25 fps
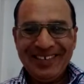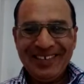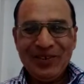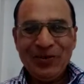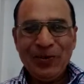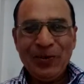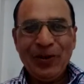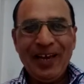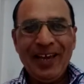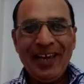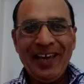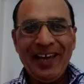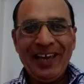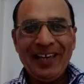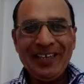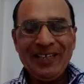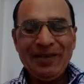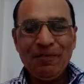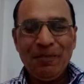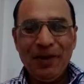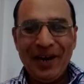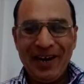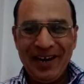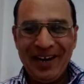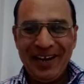Today is a
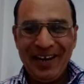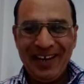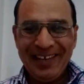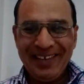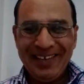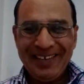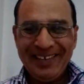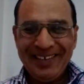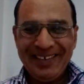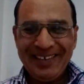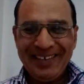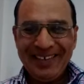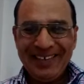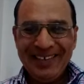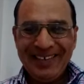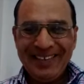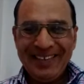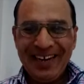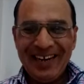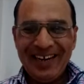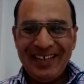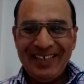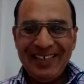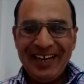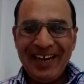Monday,
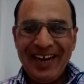that is